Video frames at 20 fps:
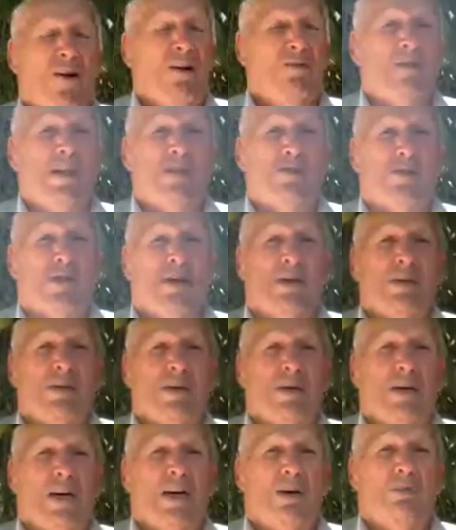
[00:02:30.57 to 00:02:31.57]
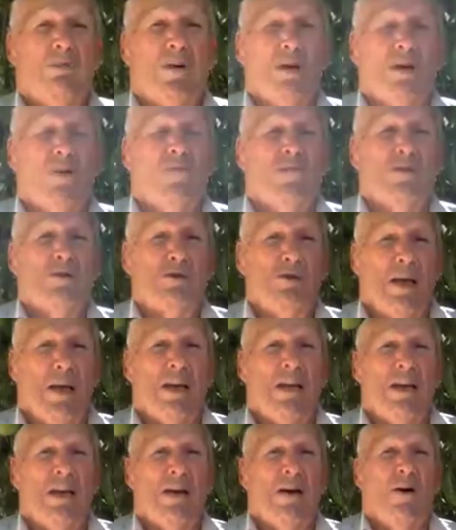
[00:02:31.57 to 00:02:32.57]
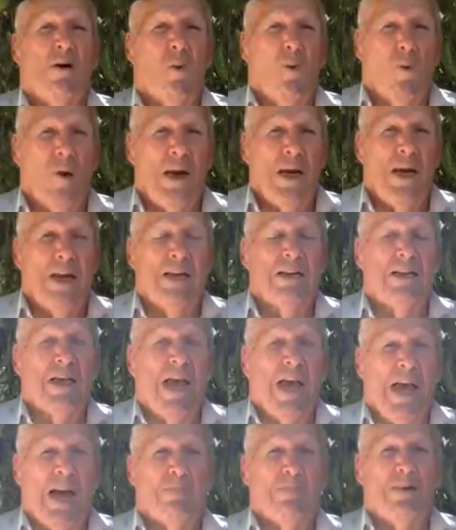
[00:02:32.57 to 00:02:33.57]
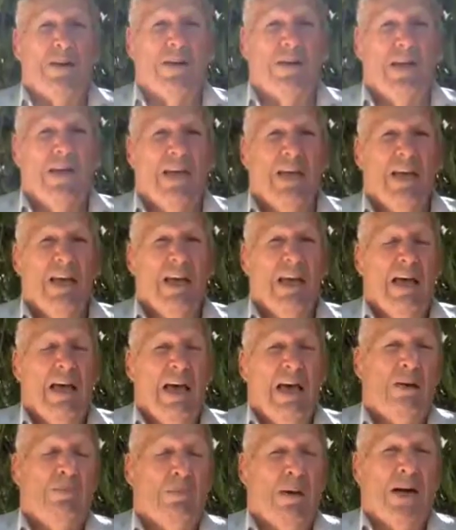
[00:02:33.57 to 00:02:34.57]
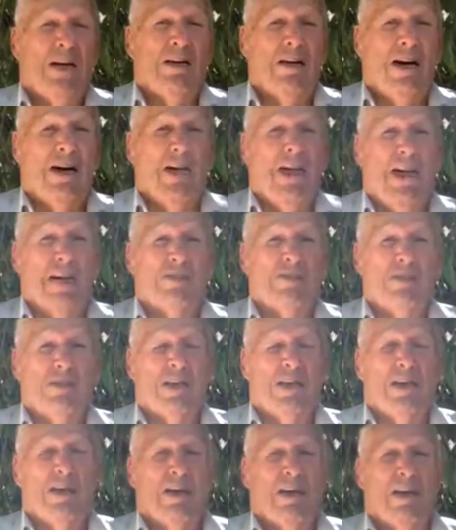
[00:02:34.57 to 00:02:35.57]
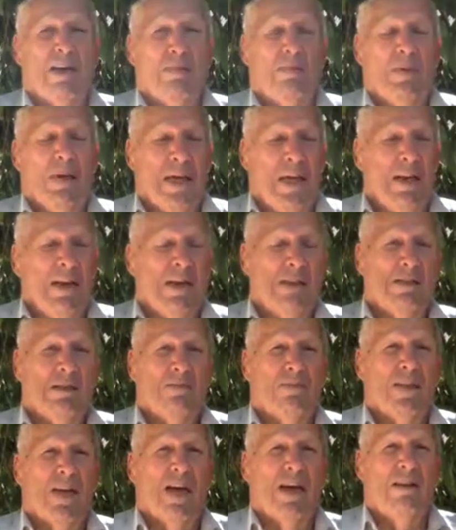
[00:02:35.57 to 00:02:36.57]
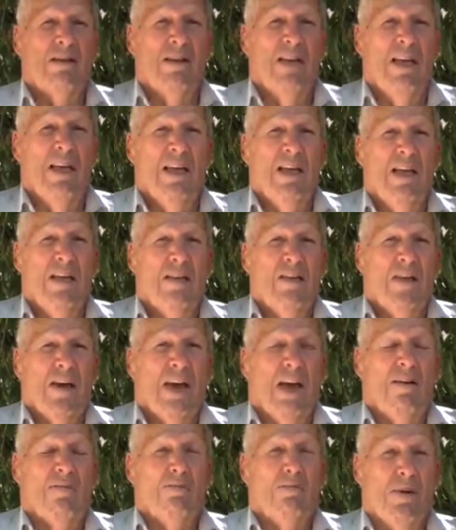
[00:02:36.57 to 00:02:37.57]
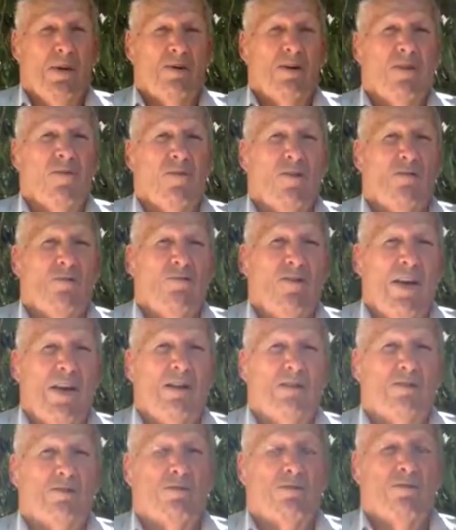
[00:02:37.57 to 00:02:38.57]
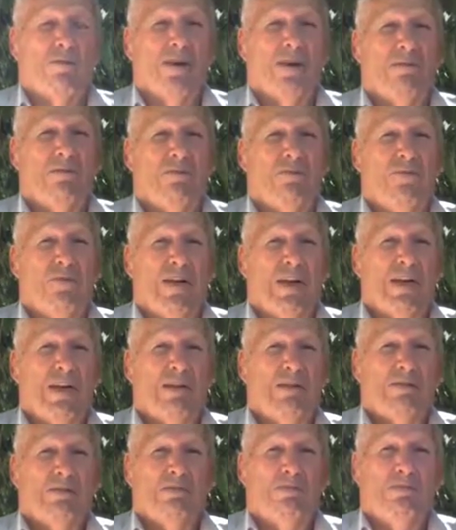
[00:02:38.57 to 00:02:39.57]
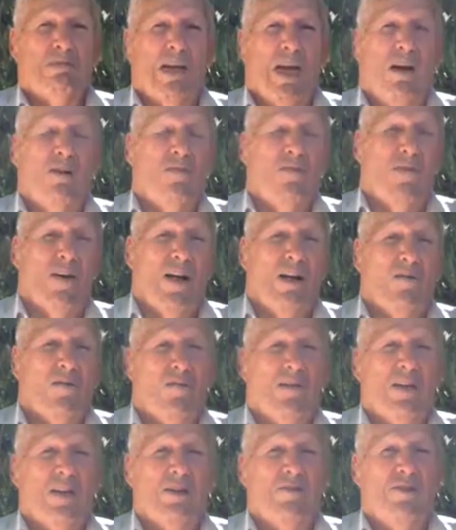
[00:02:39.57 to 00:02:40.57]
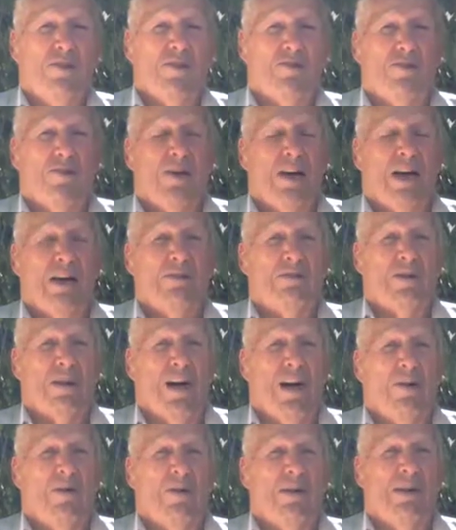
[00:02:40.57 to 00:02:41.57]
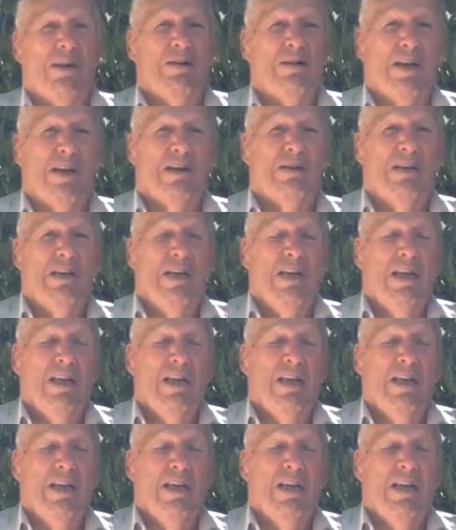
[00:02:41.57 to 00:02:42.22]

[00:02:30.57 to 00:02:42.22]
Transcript: I found it's a beautiful city waiting to happen. And Buckeye has the beginnings of that. They have beautiful fields of alfalfa, and you go downtown, and